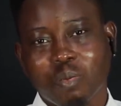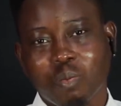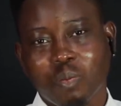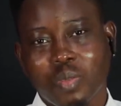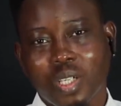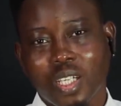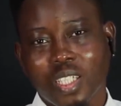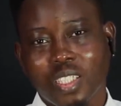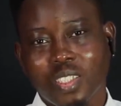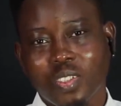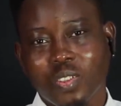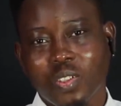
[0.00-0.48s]

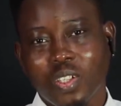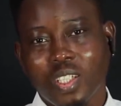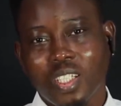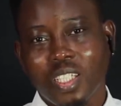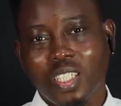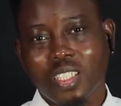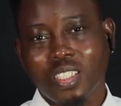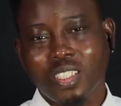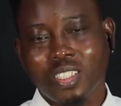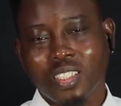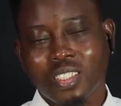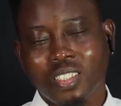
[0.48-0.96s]
my
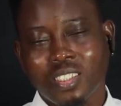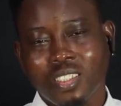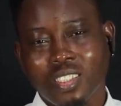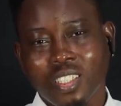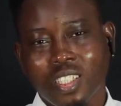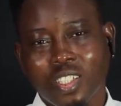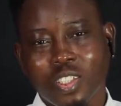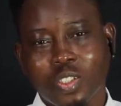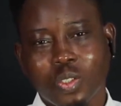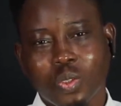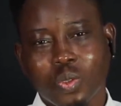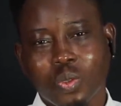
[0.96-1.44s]
knowledge is
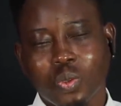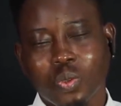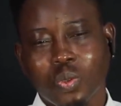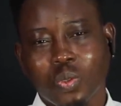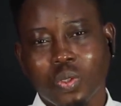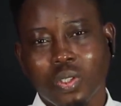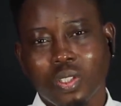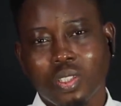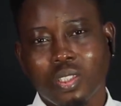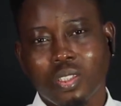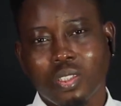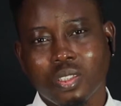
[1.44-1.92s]
next to
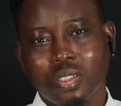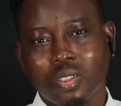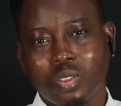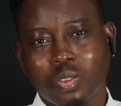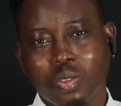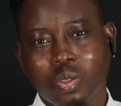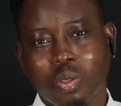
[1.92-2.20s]
nothing